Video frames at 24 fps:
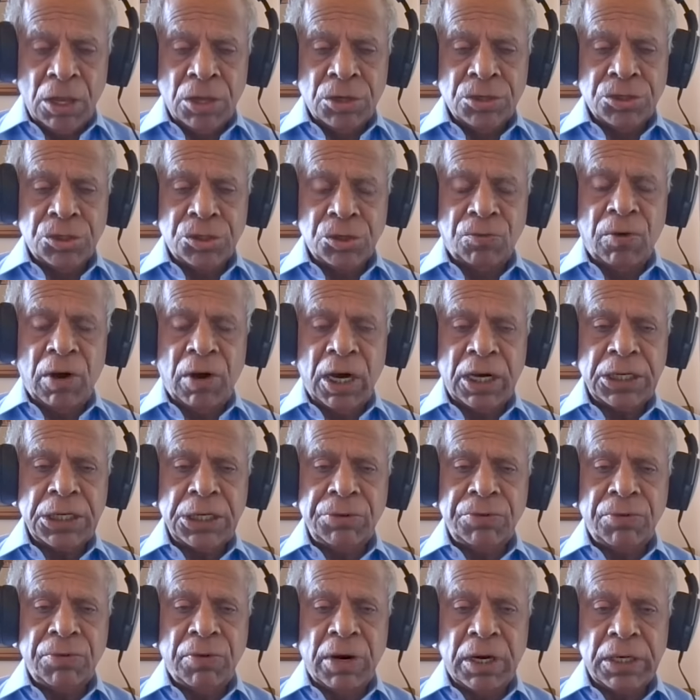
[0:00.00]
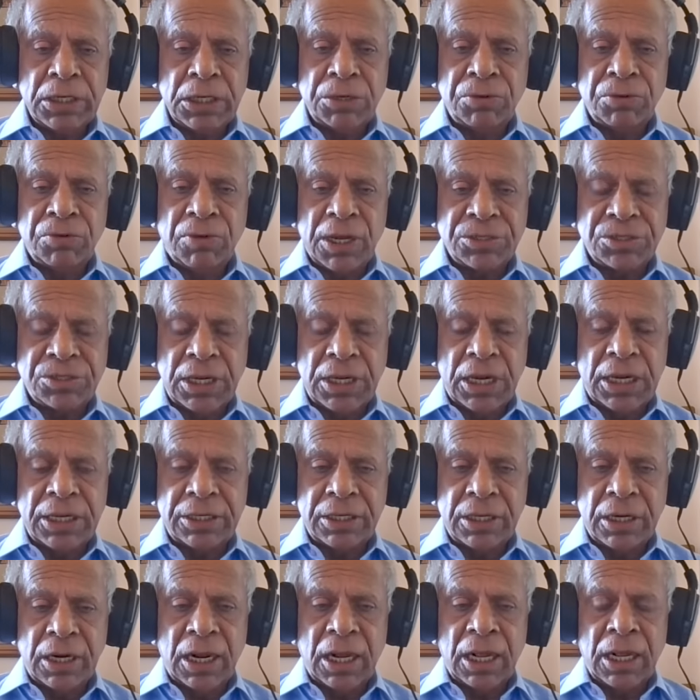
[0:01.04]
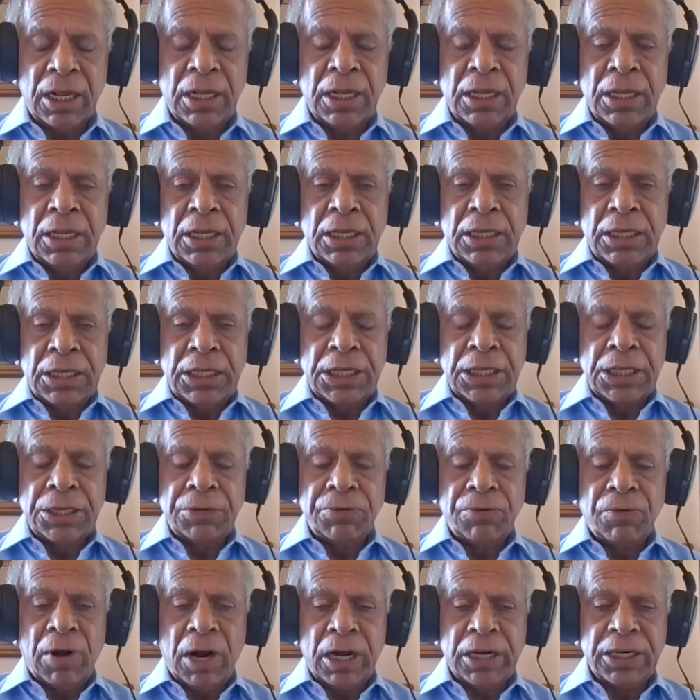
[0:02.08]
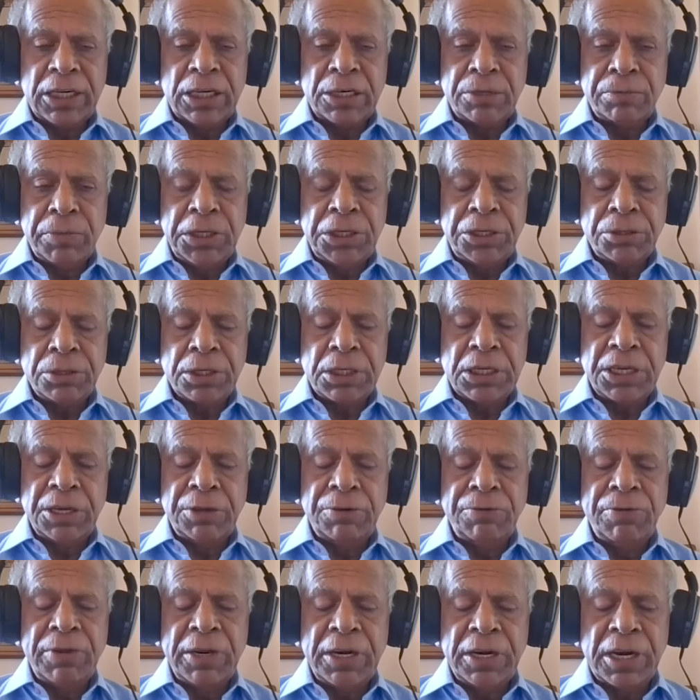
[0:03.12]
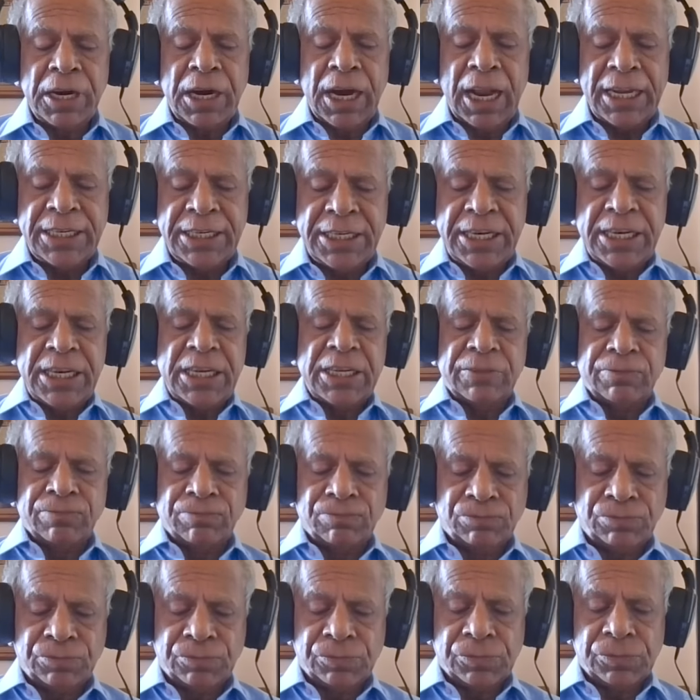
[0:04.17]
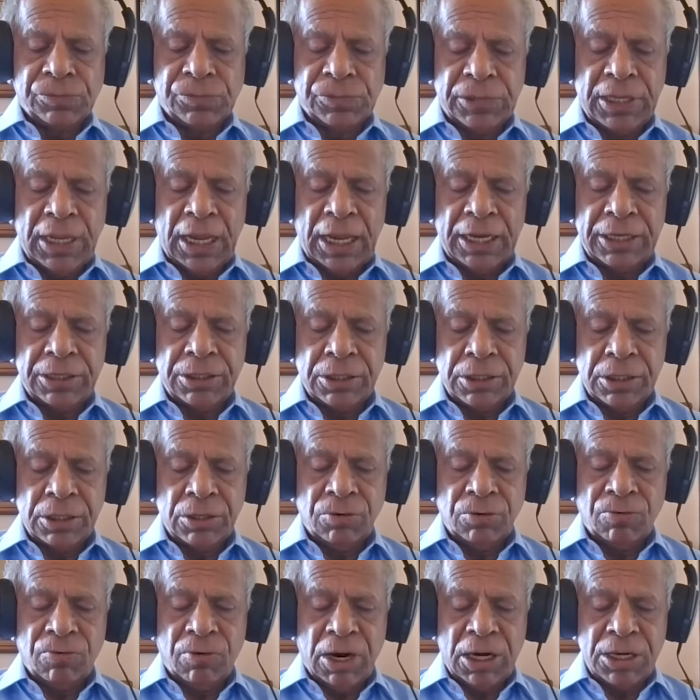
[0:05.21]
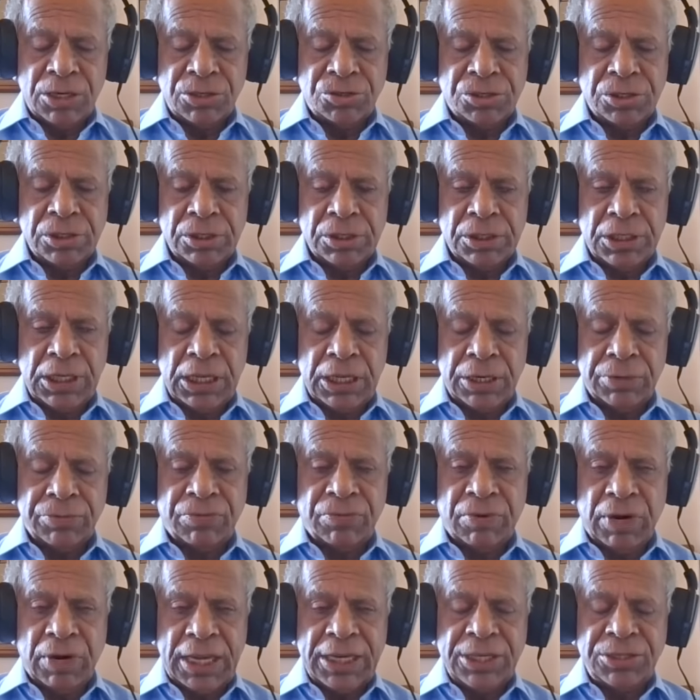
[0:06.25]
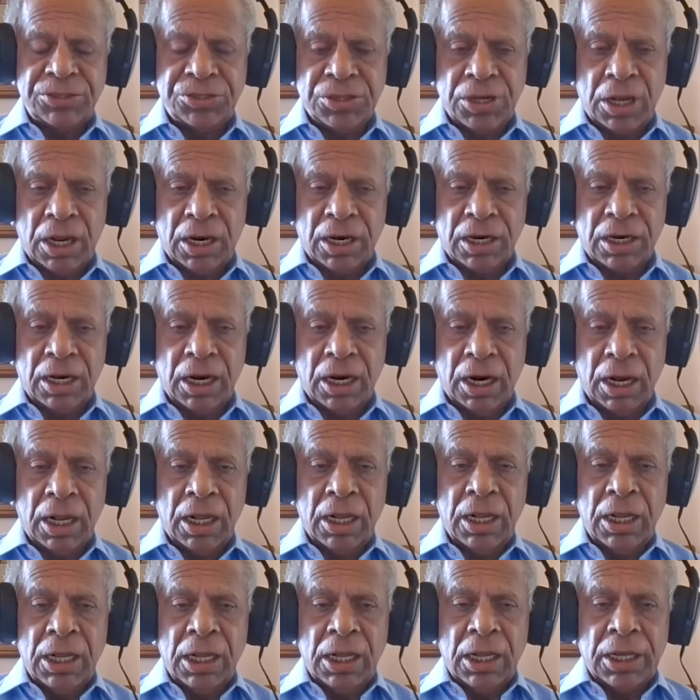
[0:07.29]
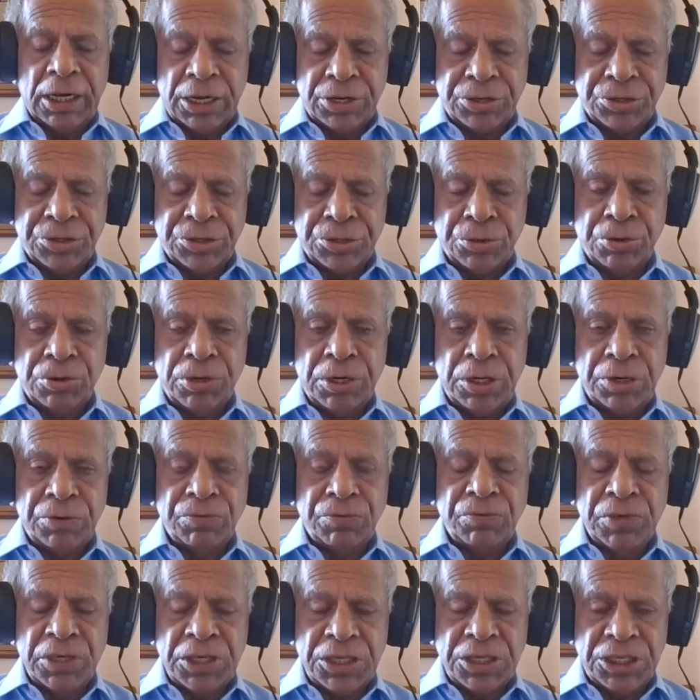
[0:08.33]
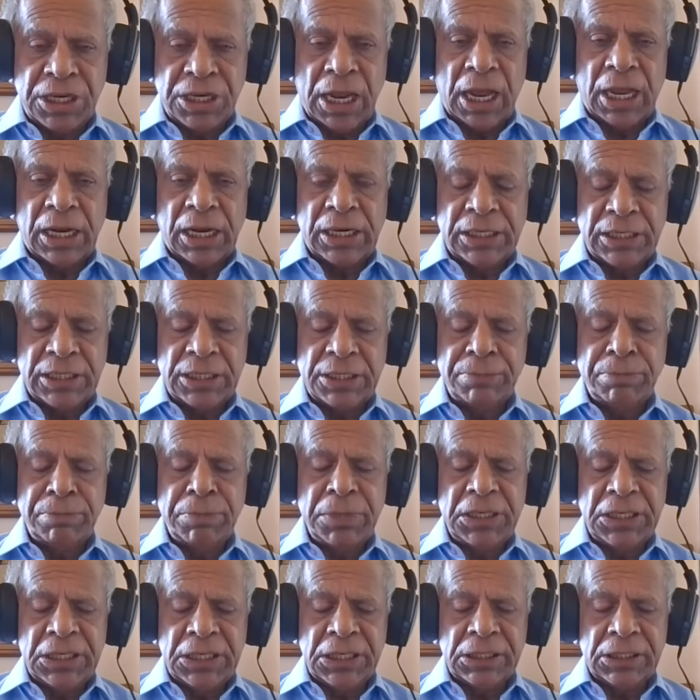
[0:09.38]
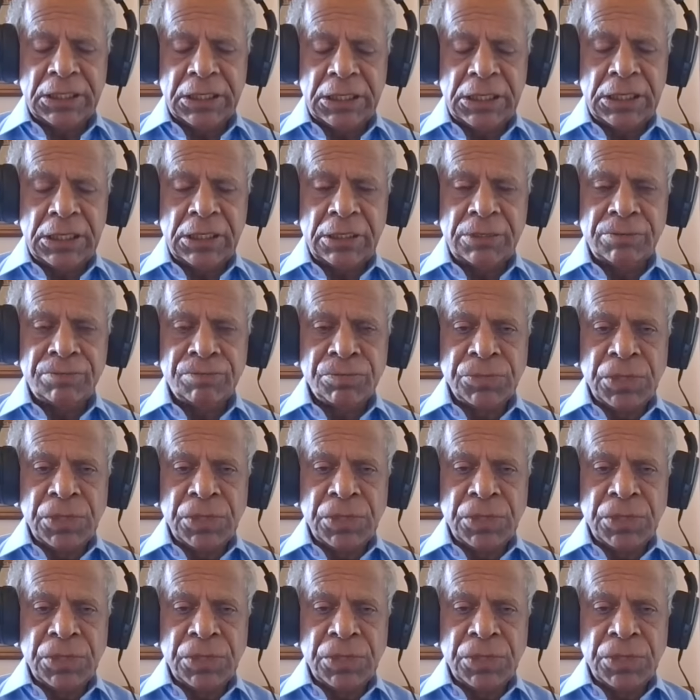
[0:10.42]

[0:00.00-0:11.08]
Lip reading: So what he wanted was that he wanted me to give in writing that once their flights are restored, we shall immediately,